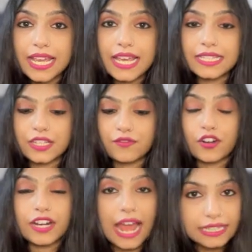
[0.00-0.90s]
Is it for
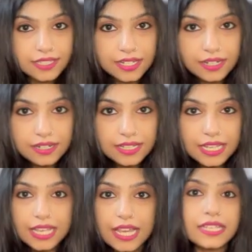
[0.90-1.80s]
cancer?
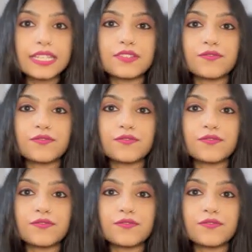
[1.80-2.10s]
Is it